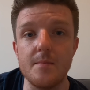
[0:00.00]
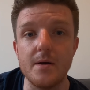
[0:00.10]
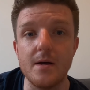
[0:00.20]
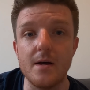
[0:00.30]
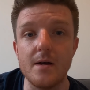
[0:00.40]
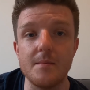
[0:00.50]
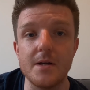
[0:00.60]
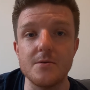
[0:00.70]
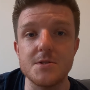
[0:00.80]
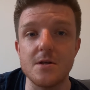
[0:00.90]
I
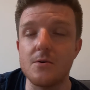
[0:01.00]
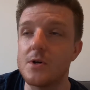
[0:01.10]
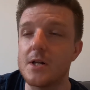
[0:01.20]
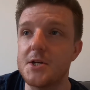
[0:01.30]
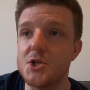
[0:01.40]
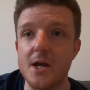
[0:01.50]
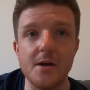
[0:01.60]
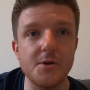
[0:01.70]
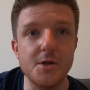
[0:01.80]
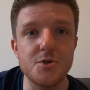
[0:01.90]
know it's the old cliche
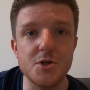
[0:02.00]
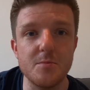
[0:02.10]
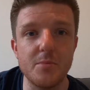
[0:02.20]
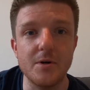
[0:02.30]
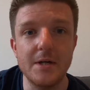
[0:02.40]
on YouTube, but